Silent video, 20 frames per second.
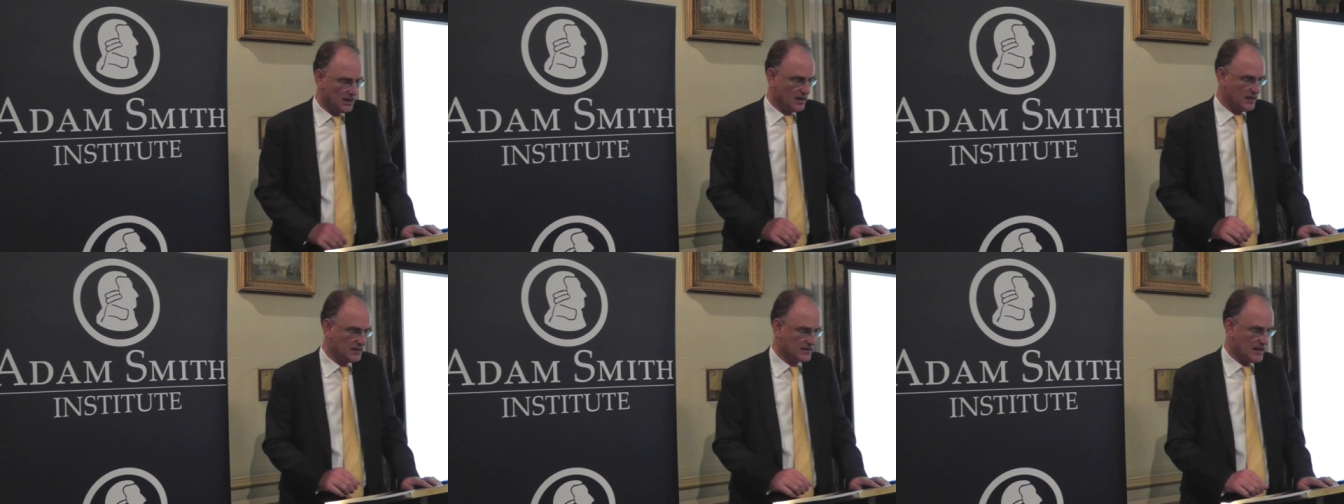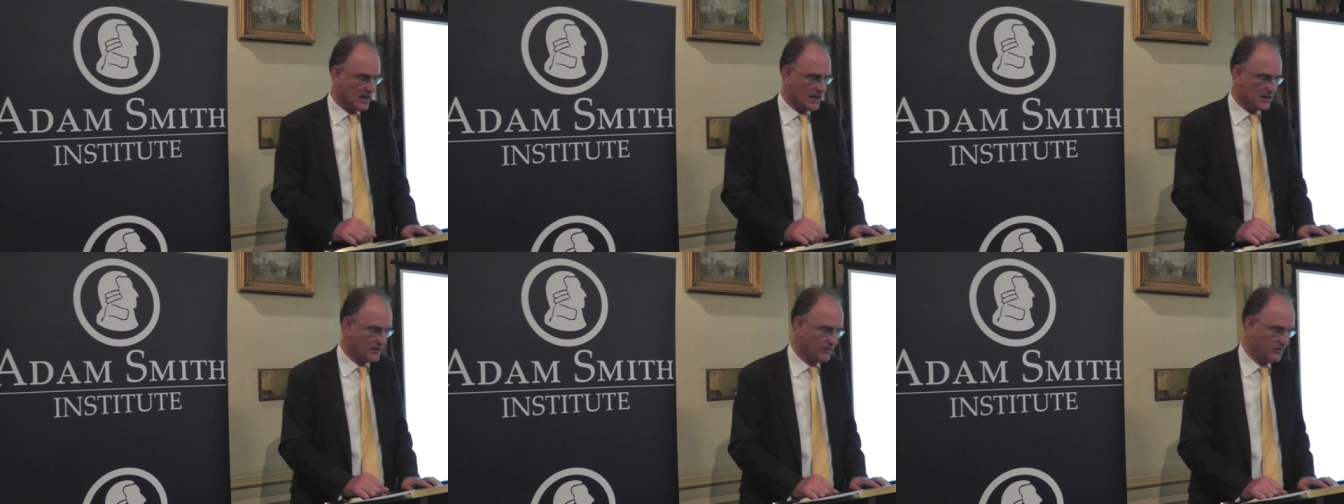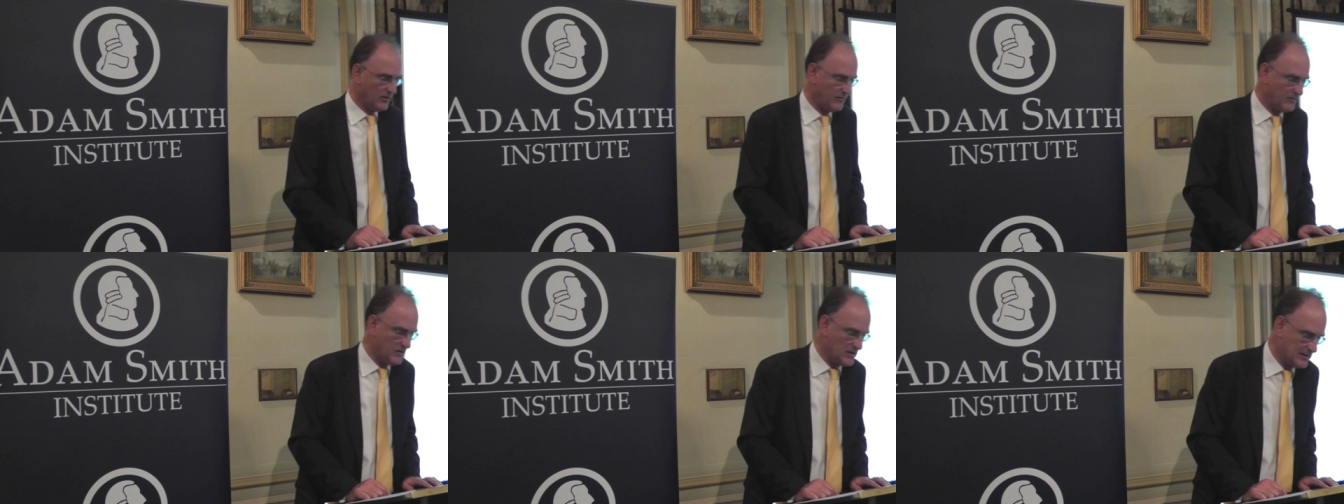as that
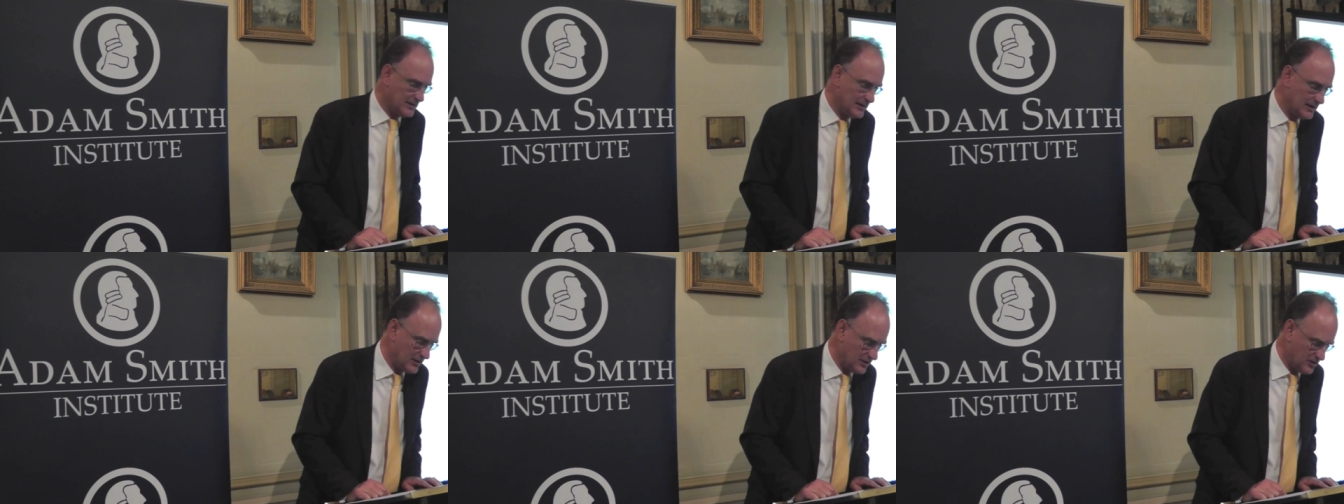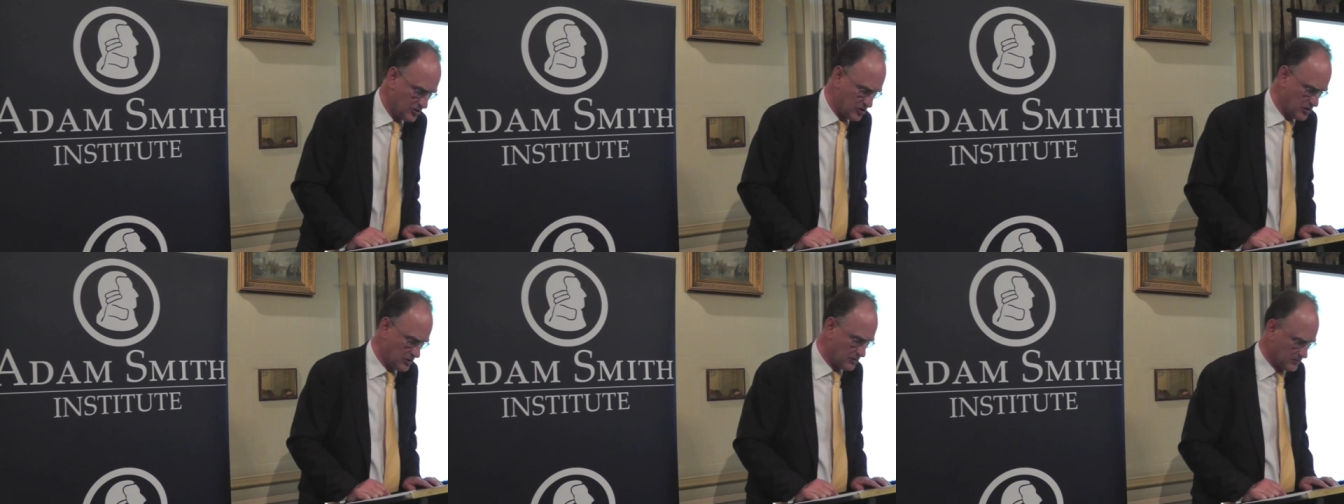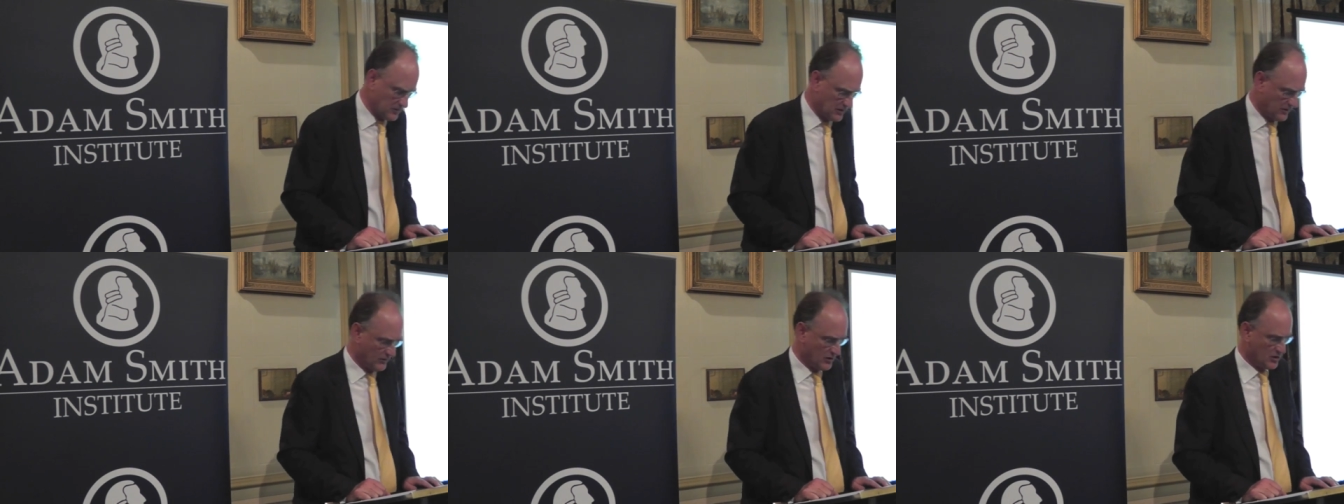of the
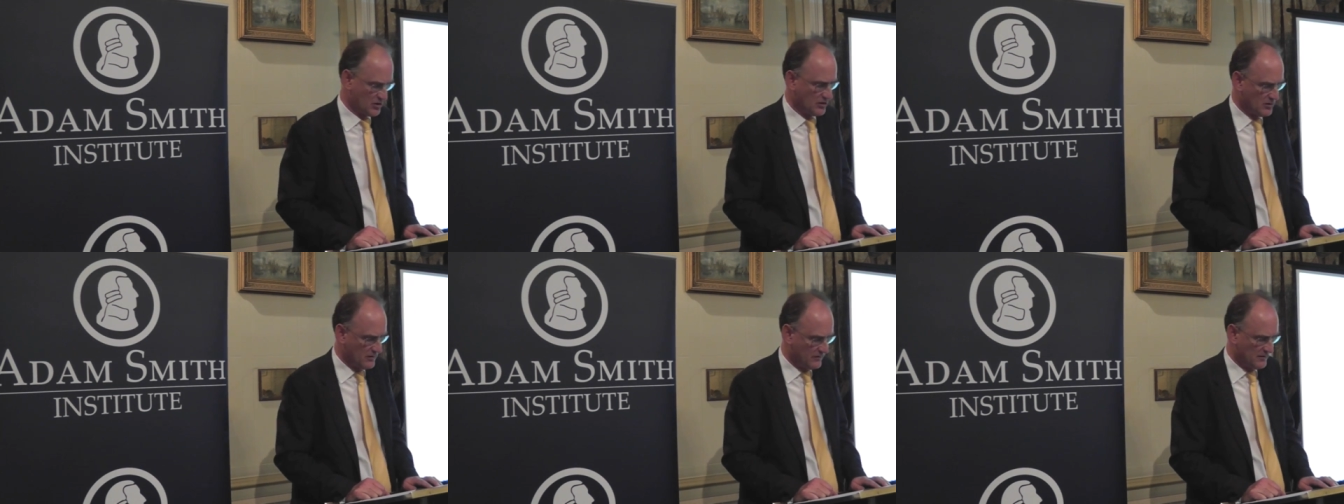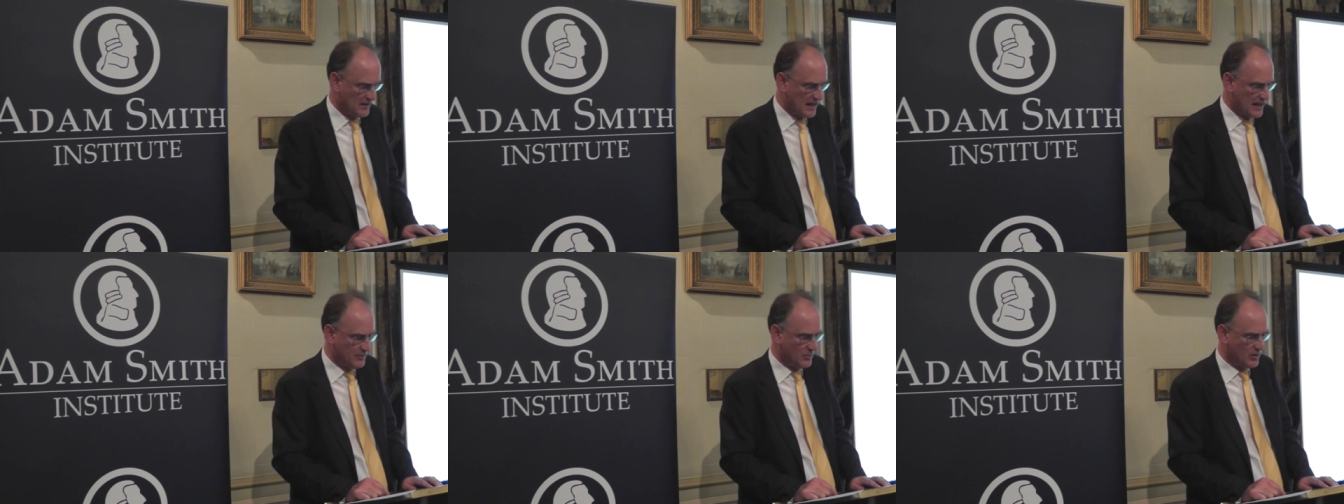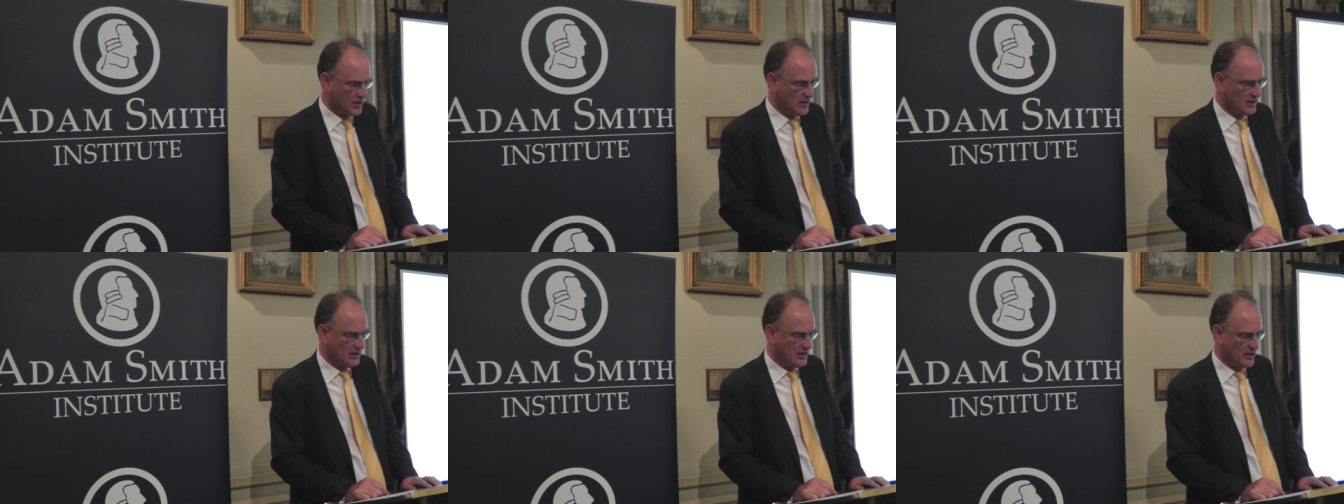physiological division of
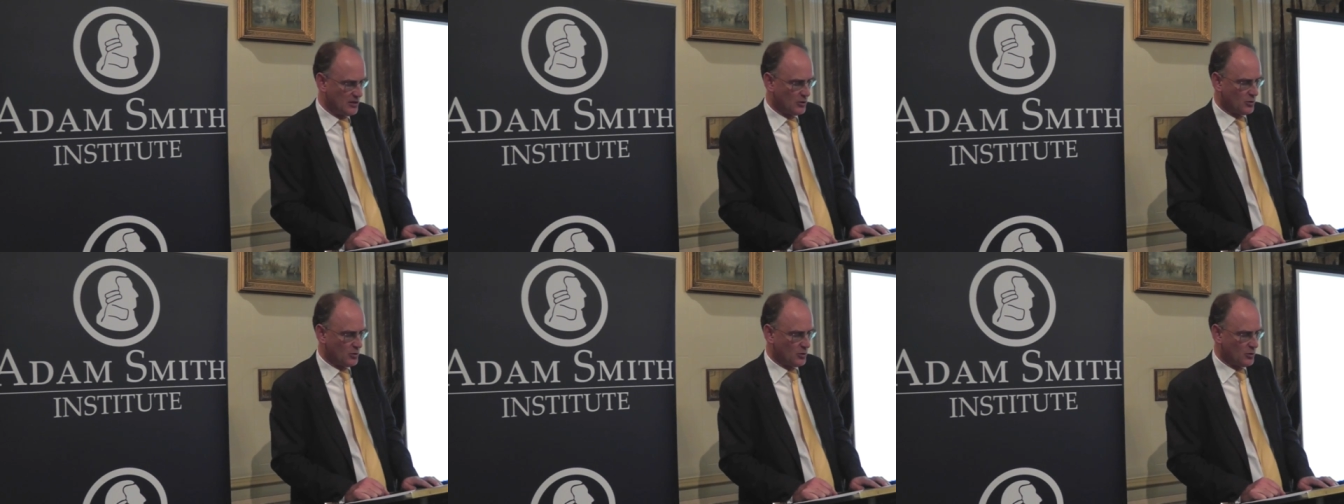labour in the